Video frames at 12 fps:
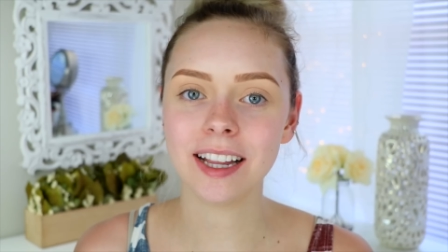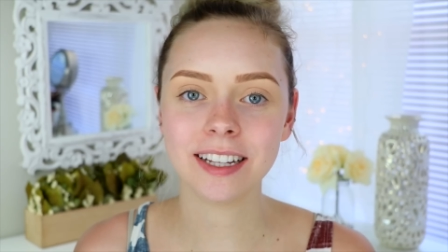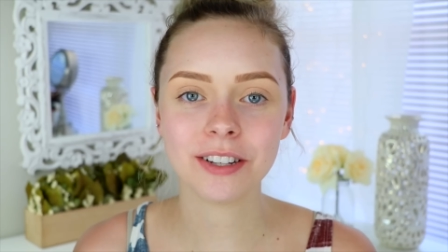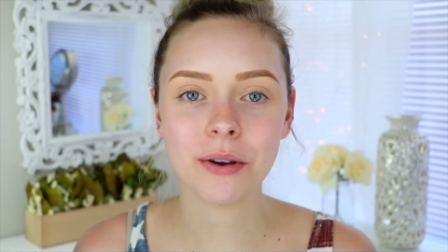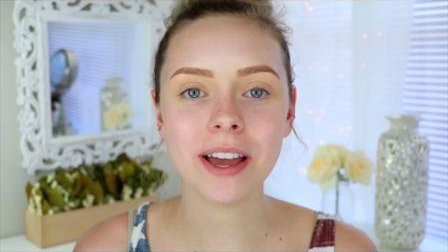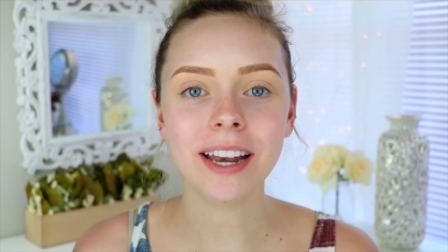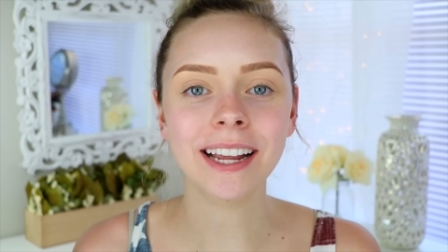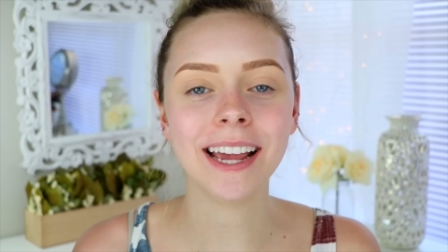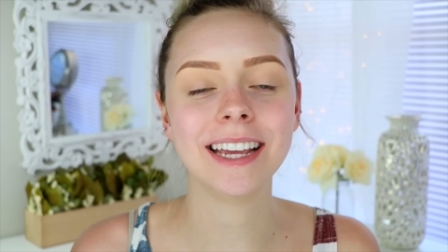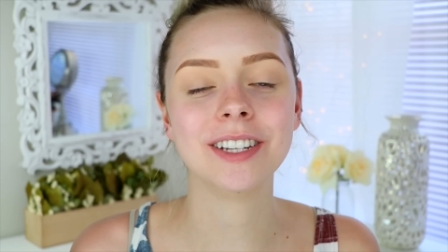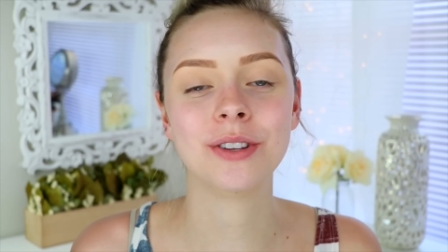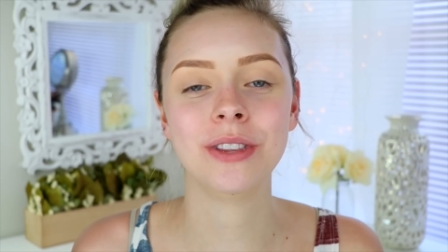Let's go ahead and
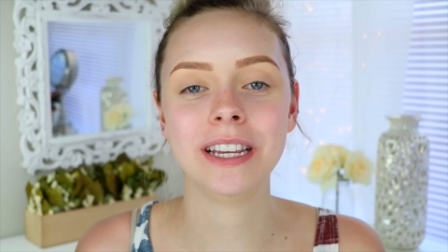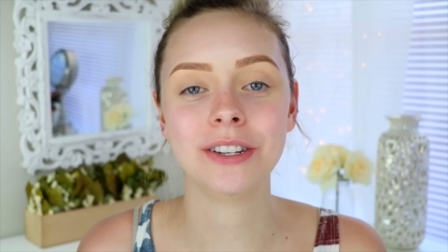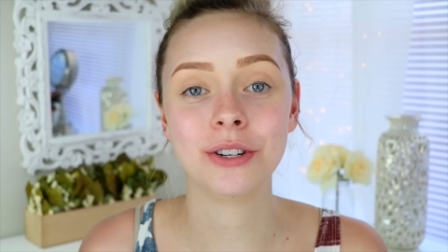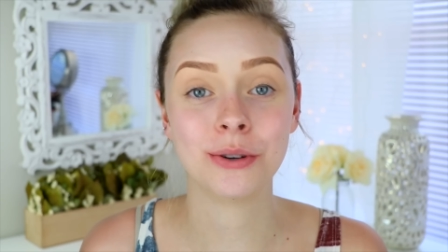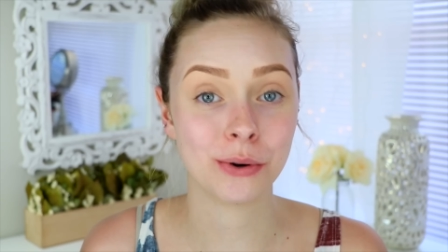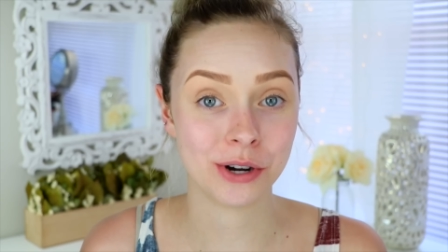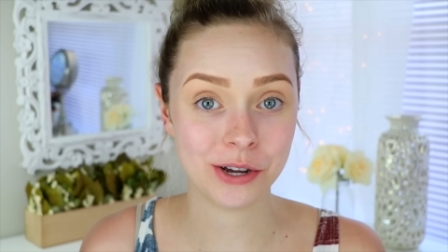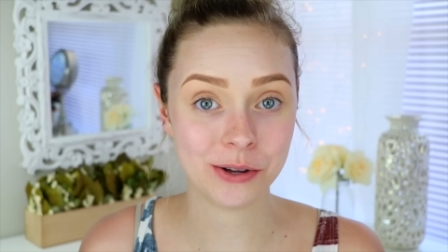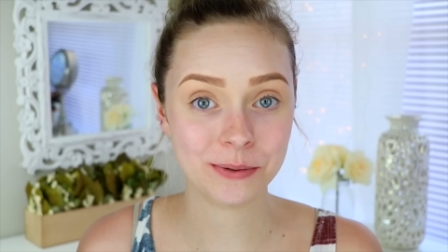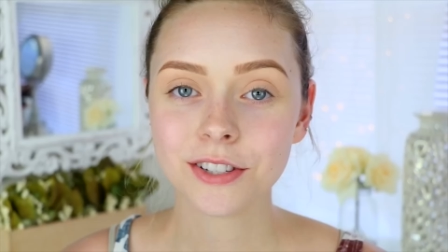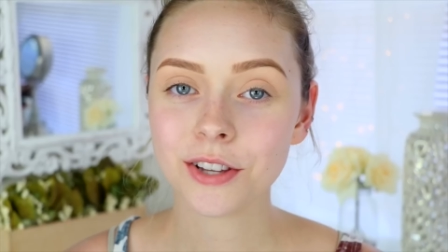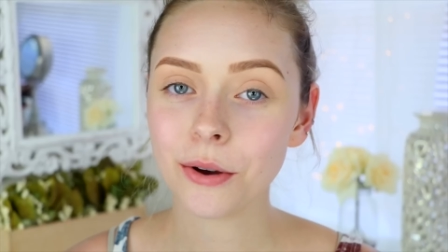get into the
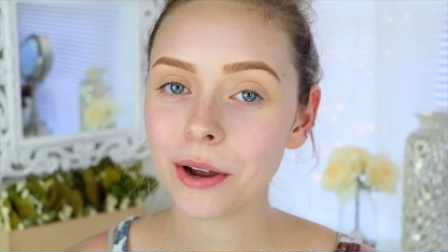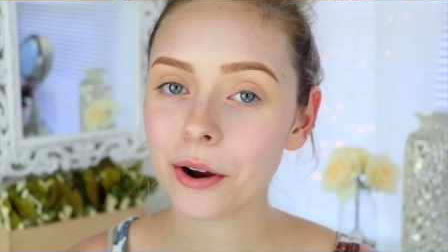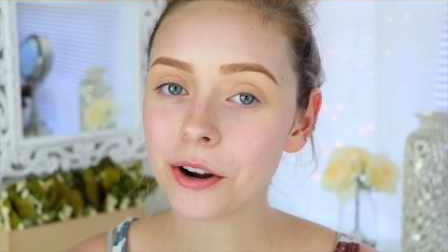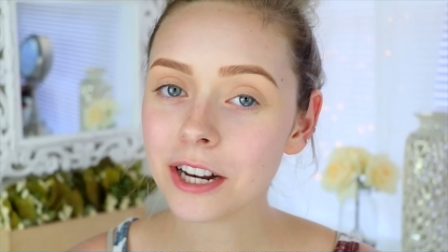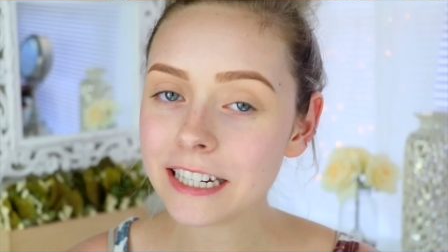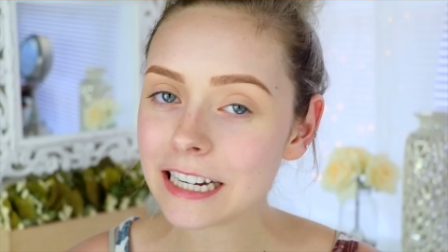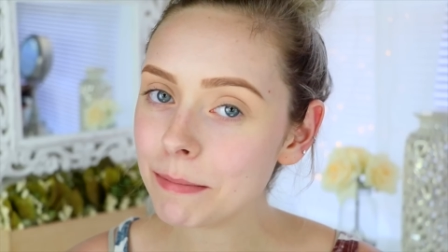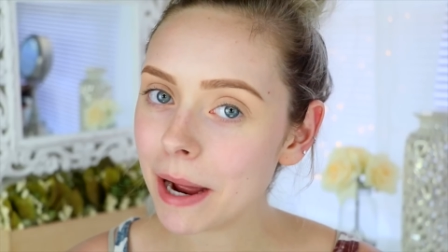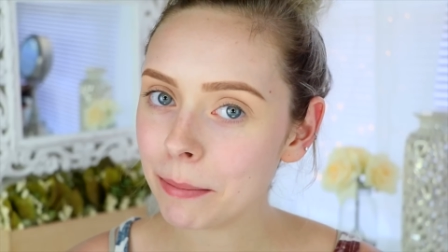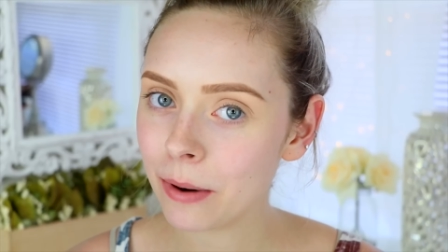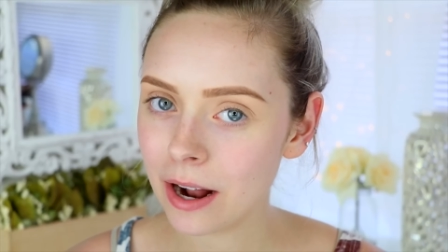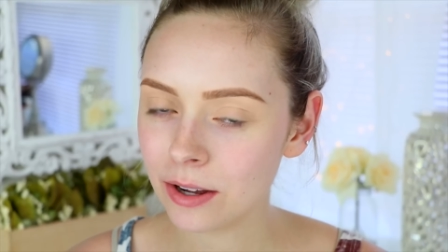tutorial. So I already did
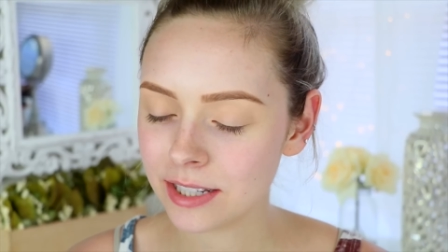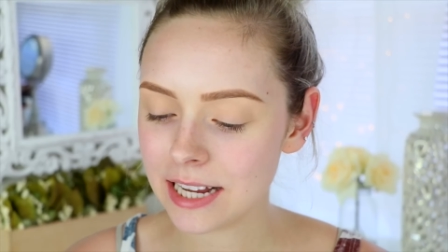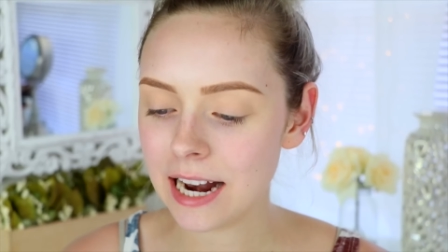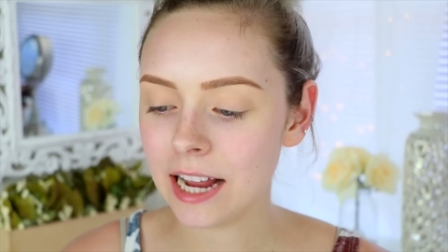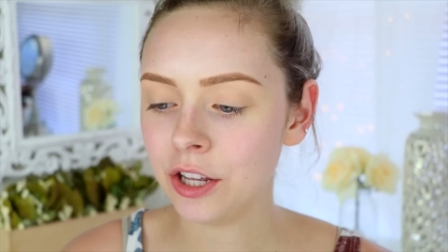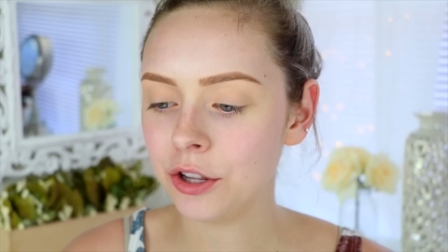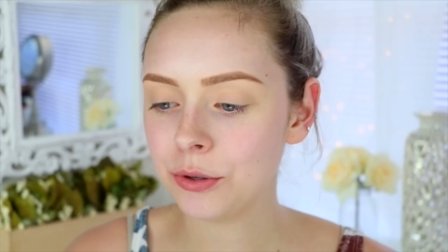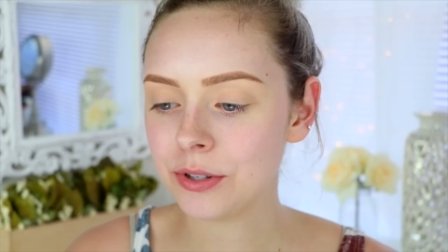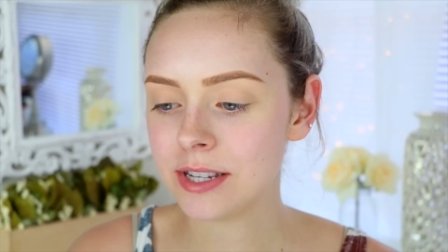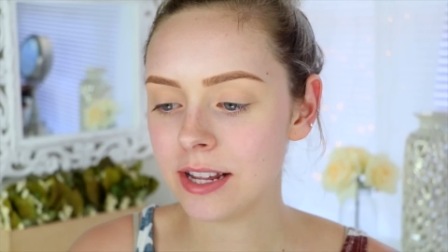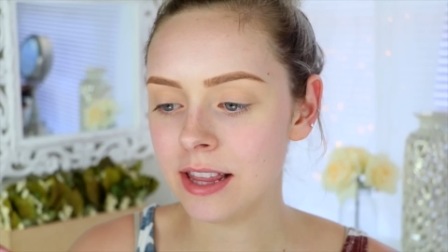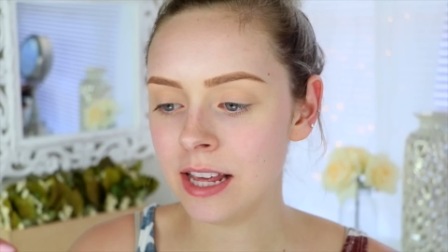my brows and I
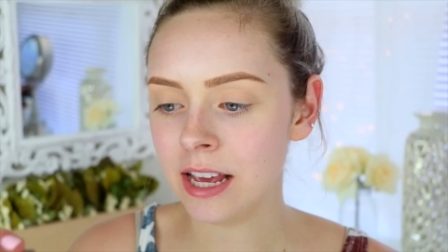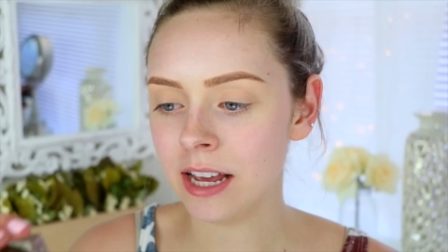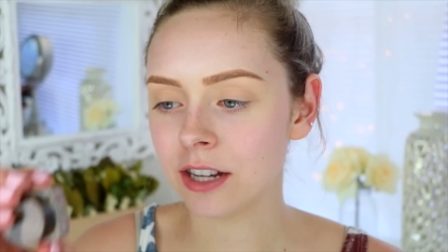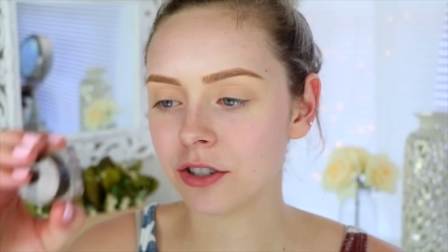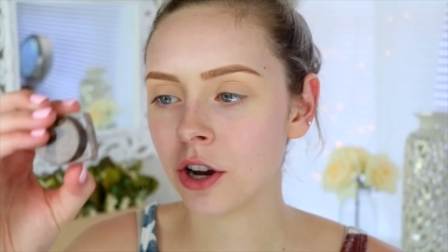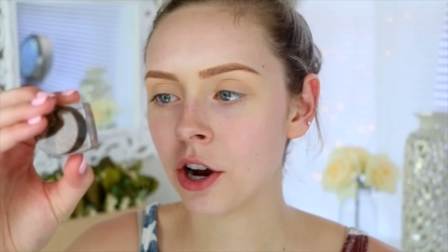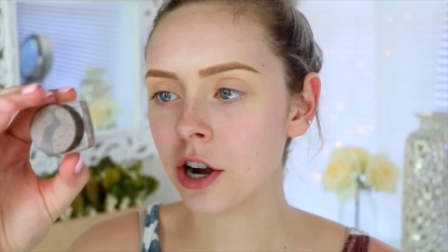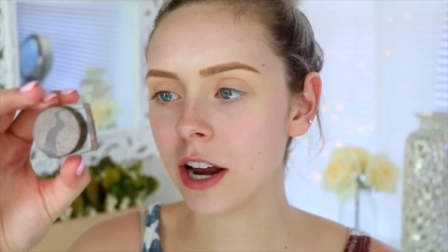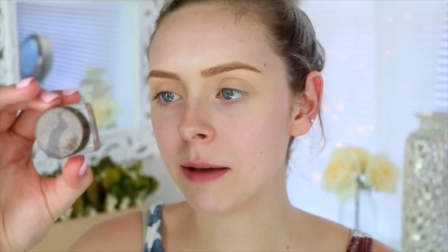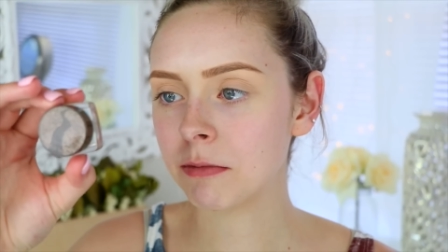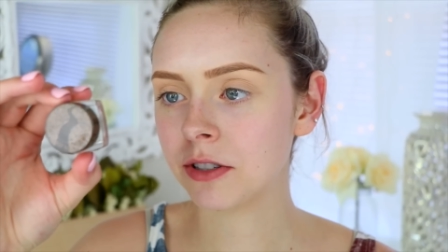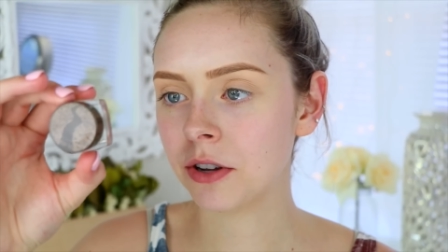used the Tarte
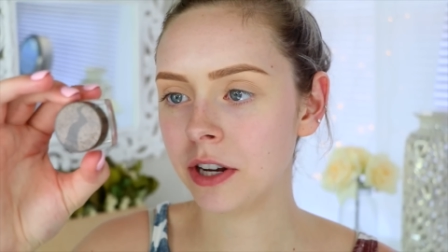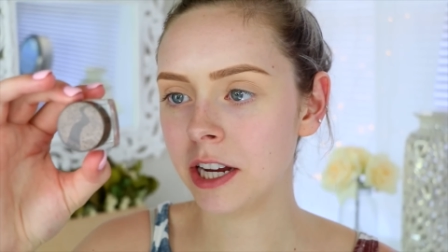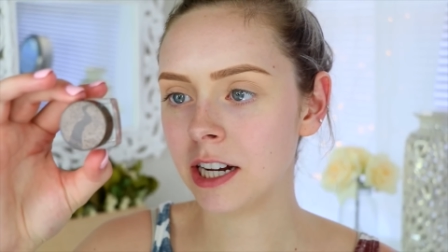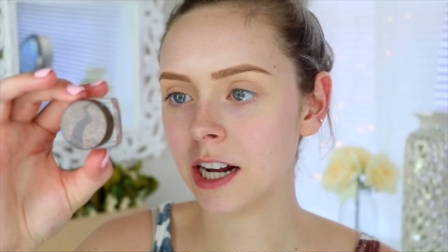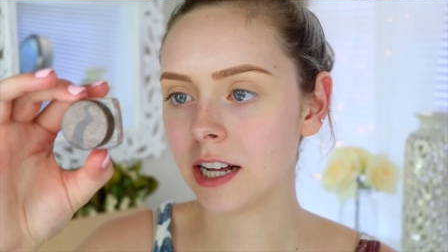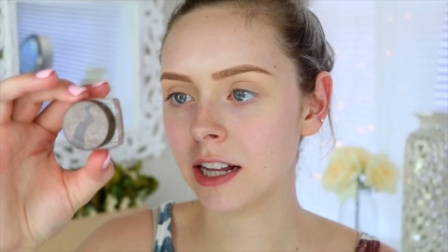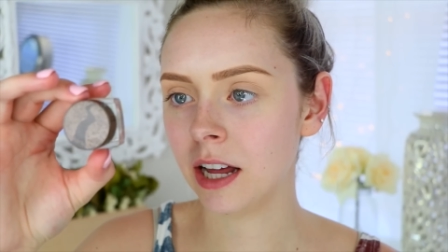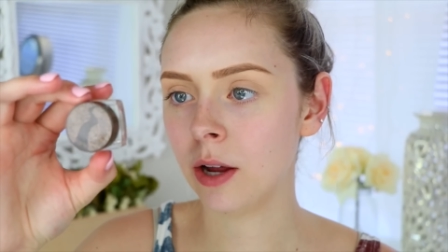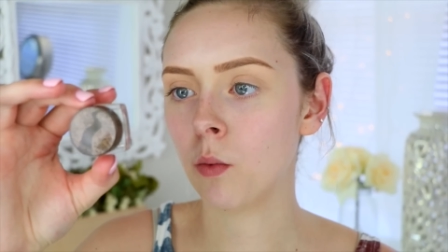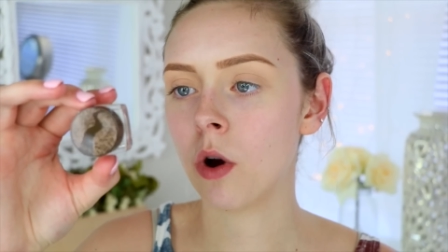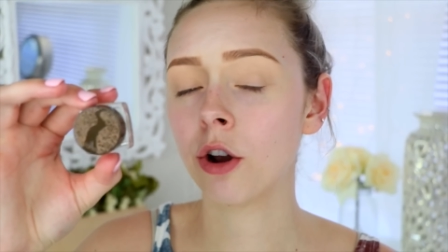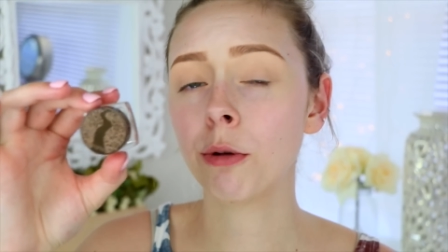Amazonian Clay
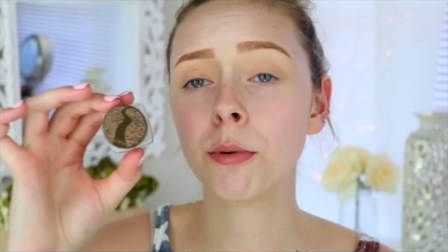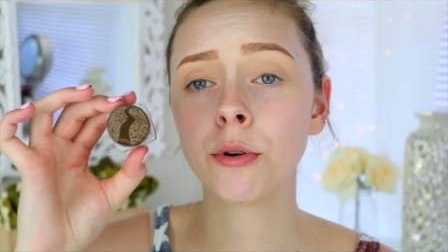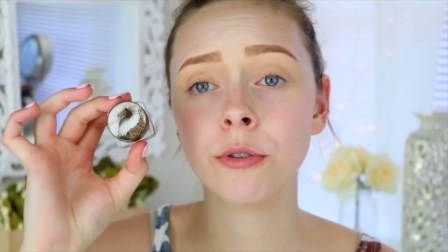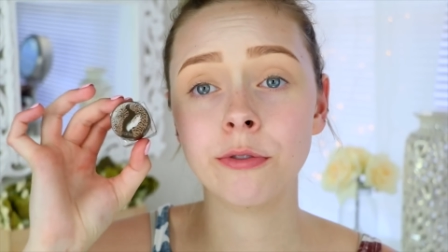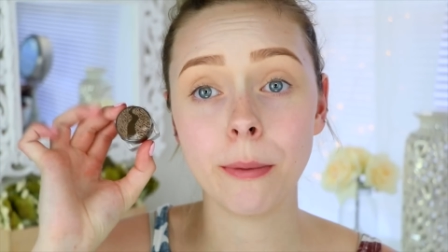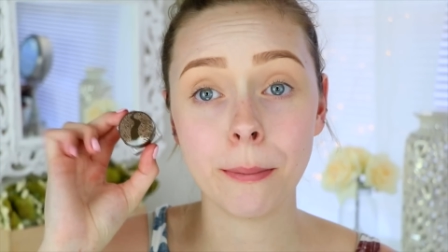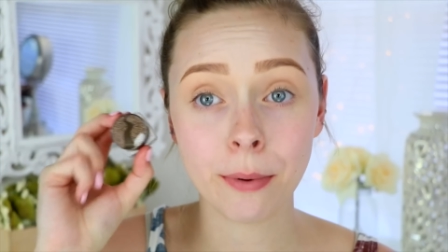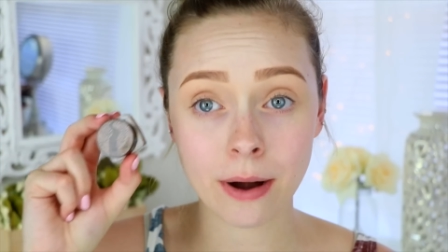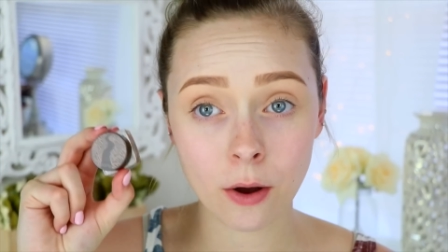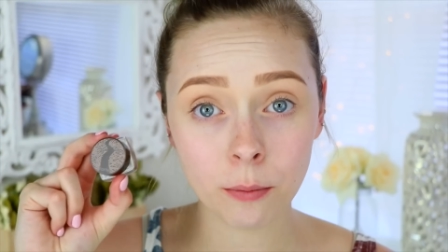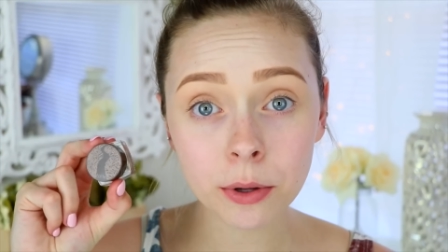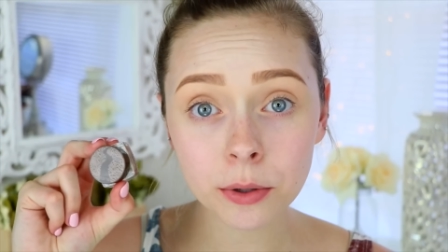Waterproof
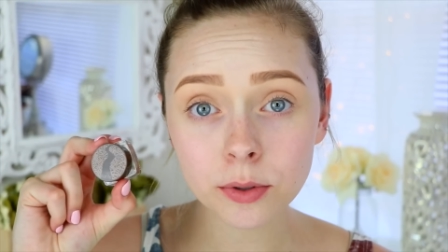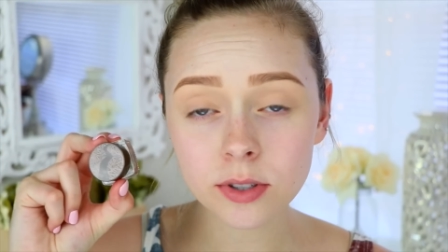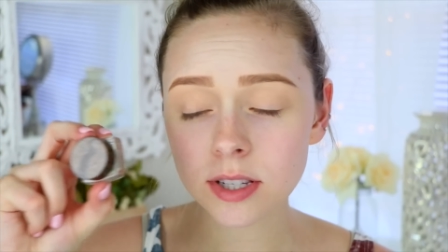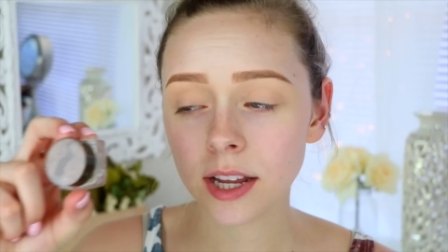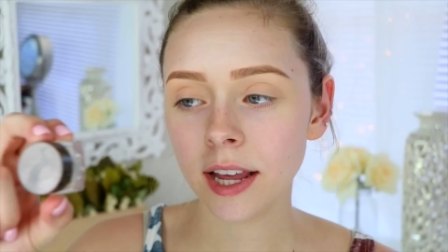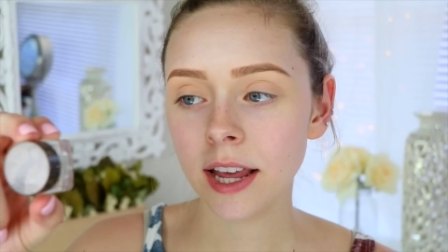Brow Mousse